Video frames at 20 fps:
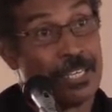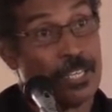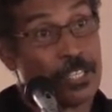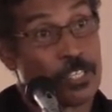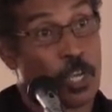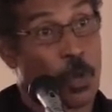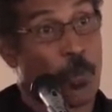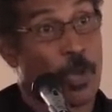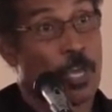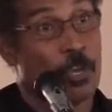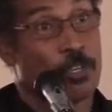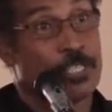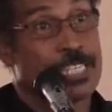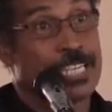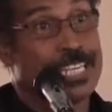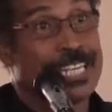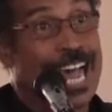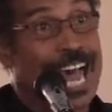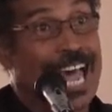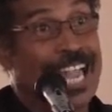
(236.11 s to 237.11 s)
So when you
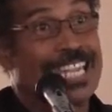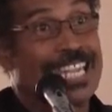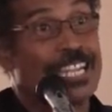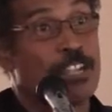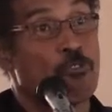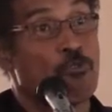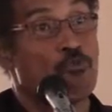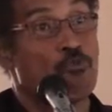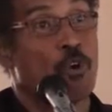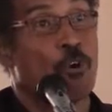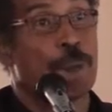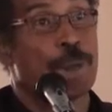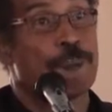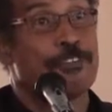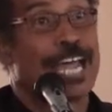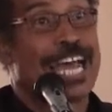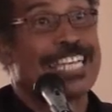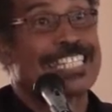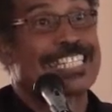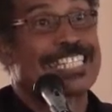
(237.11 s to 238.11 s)
see that
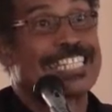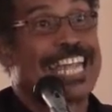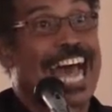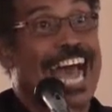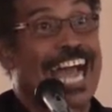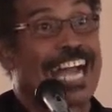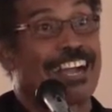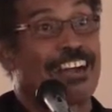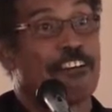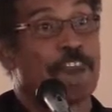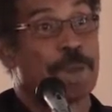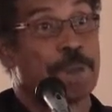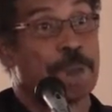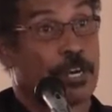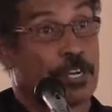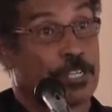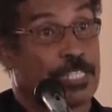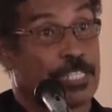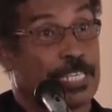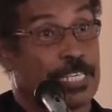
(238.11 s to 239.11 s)
ruthless lack of
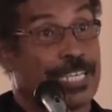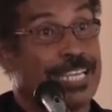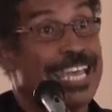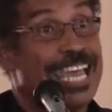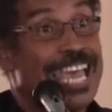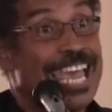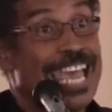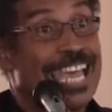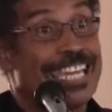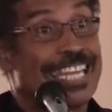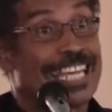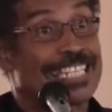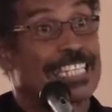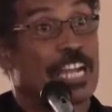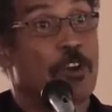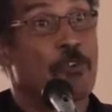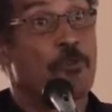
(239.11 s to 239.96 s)
mercy, it doesn't